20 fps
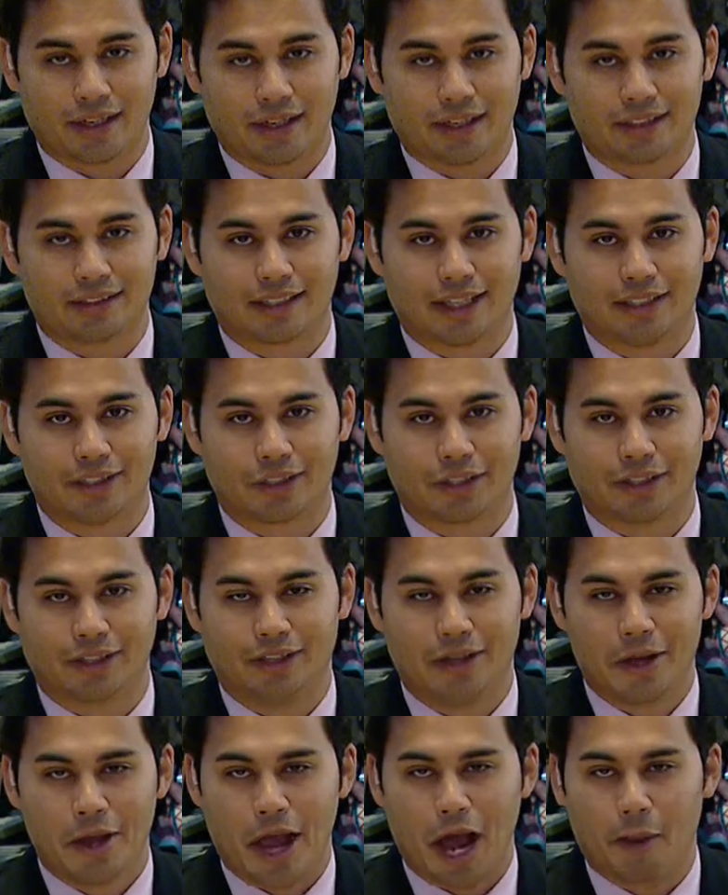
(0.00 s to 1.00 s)
an extension.
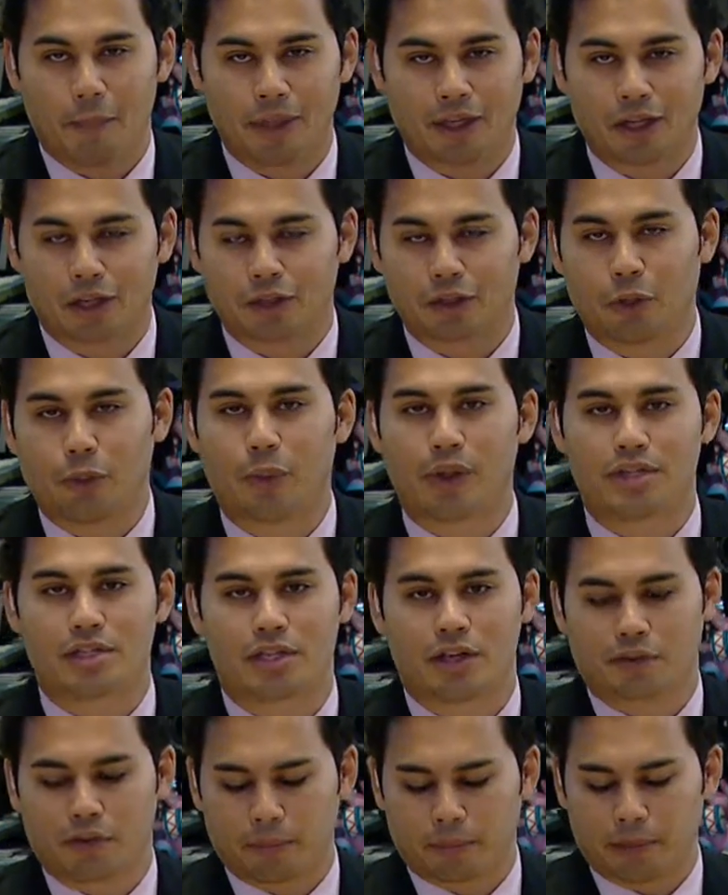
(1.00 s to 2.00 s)
Uh, we conclude with
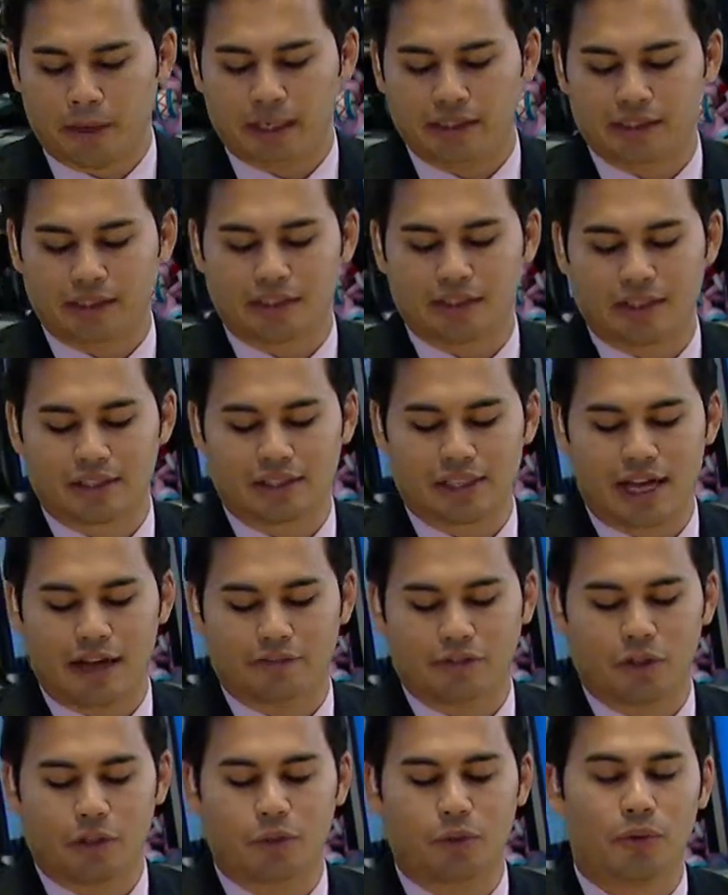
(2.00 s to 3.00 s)
silver prices this
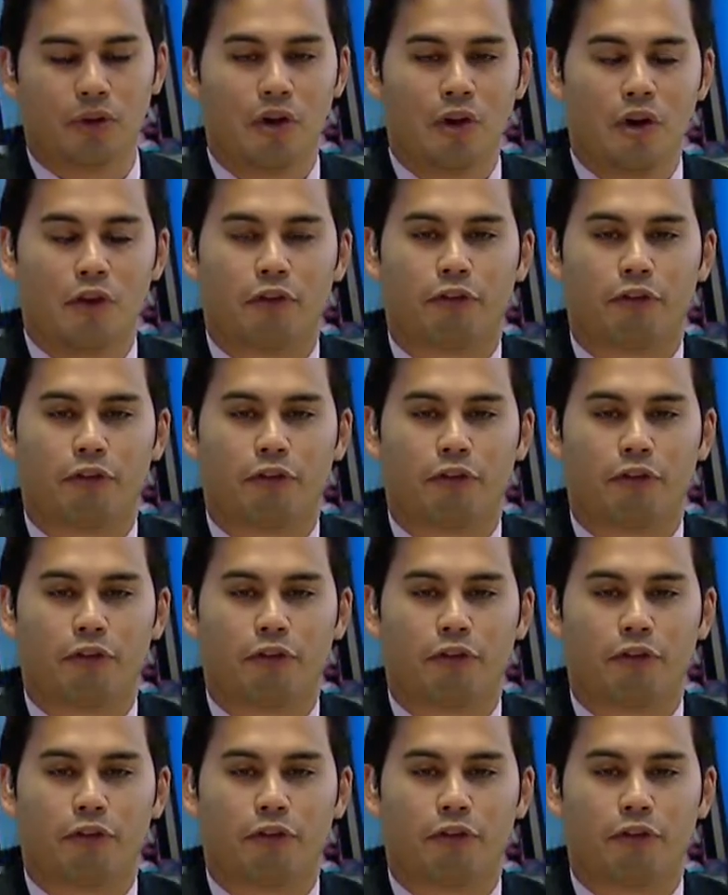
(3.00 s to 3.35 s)
afternoon.